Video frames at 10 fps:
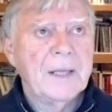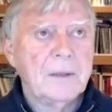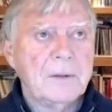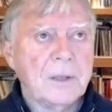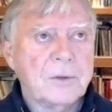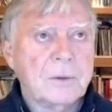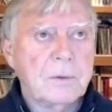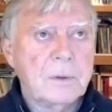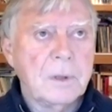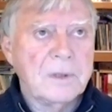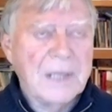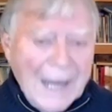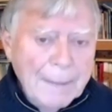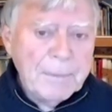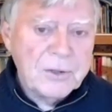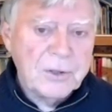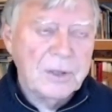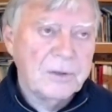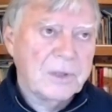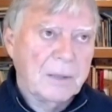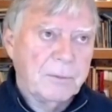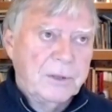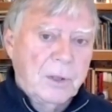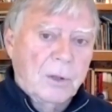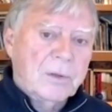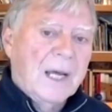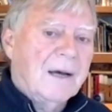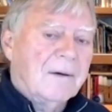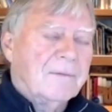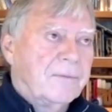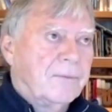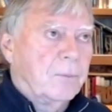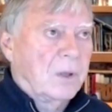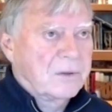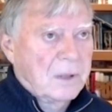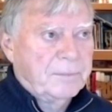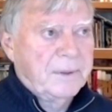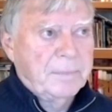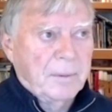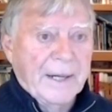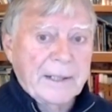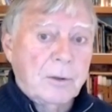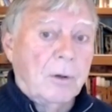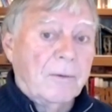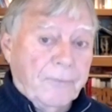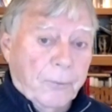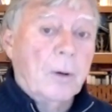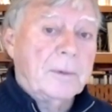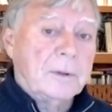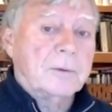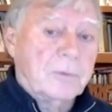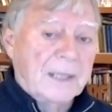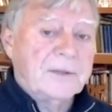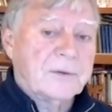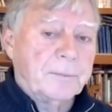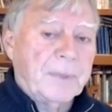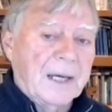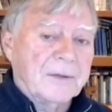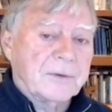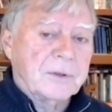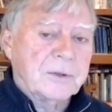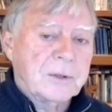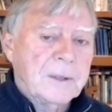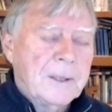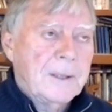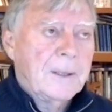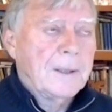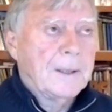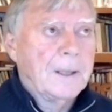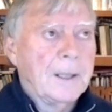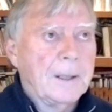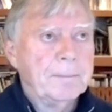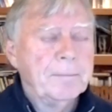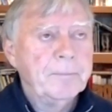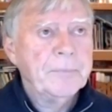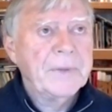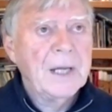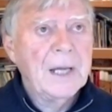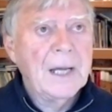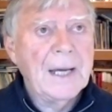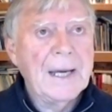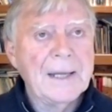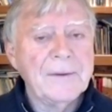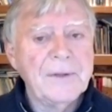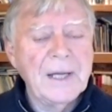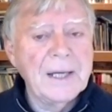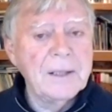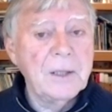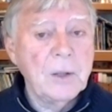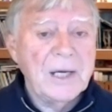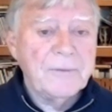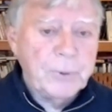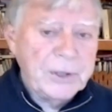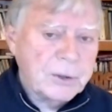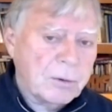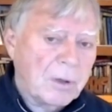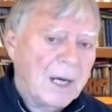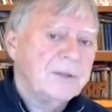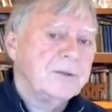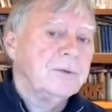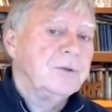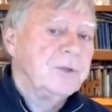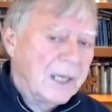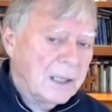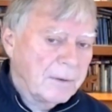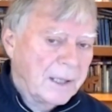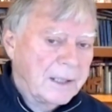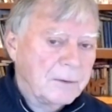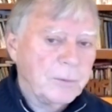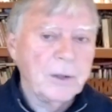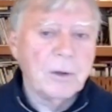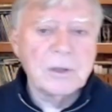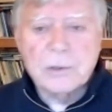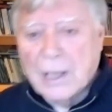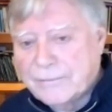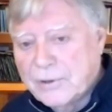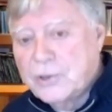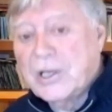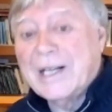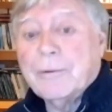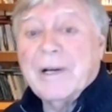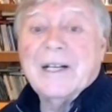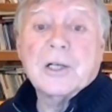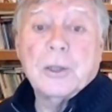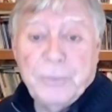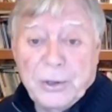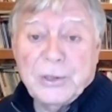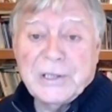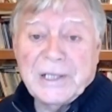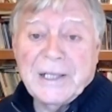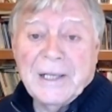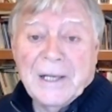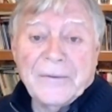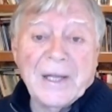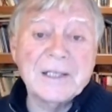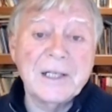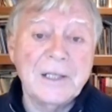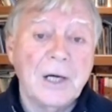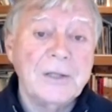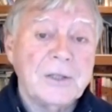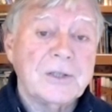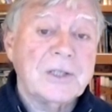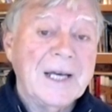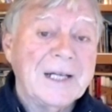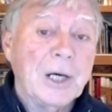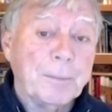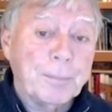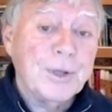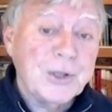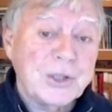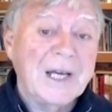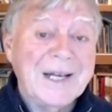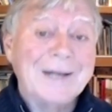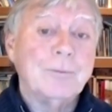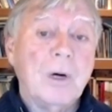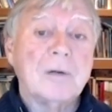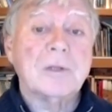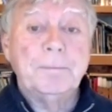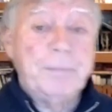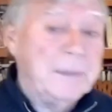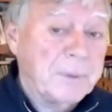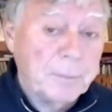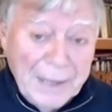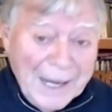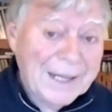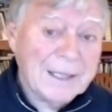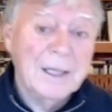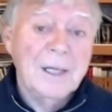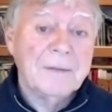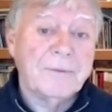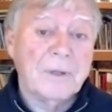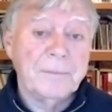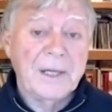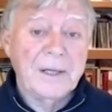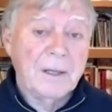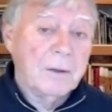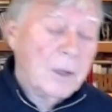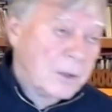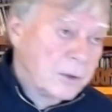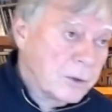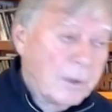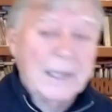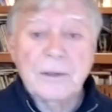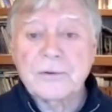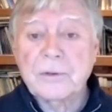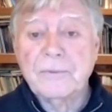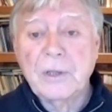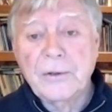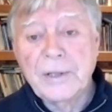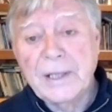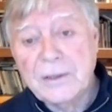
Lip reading: the damage is that we don't have what some people might call formal rites of passage. And then if we try to generate it, we also have to generate a community that can understand, appreciate, and welcome people back from their trails of learning and